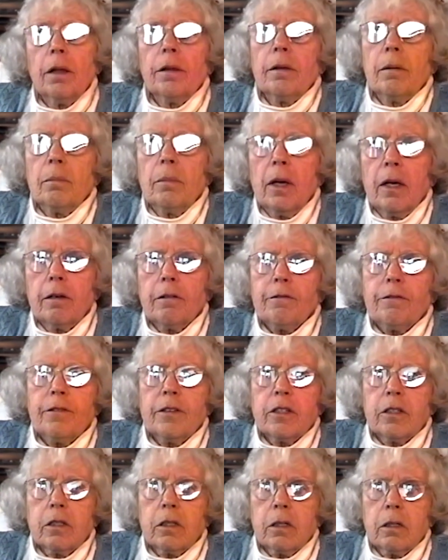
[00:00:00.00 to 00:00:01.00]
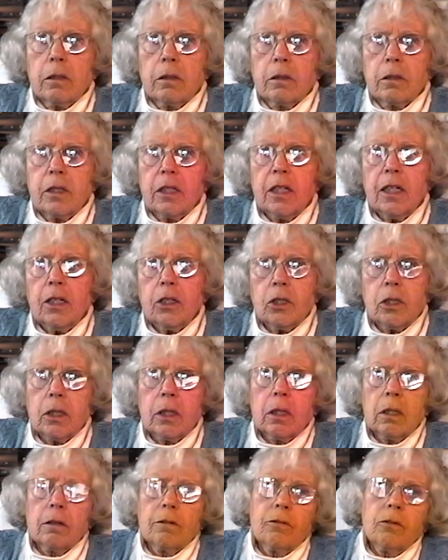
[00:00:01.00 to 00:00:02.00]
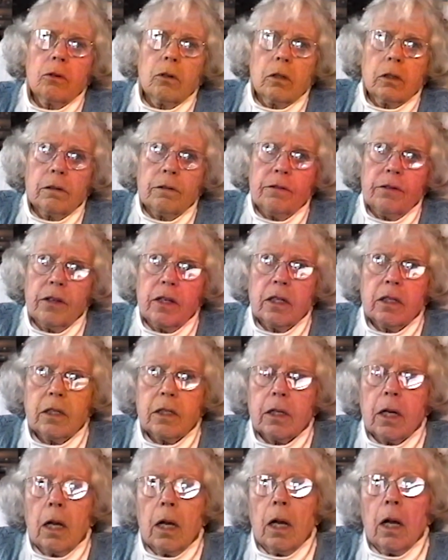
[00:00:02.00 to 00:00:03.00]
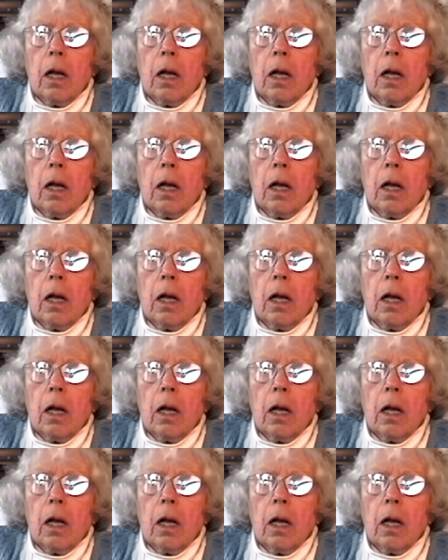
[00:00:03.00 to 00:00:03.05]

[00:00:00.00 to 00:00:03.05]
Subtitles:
the metaphysical teaching of all of this,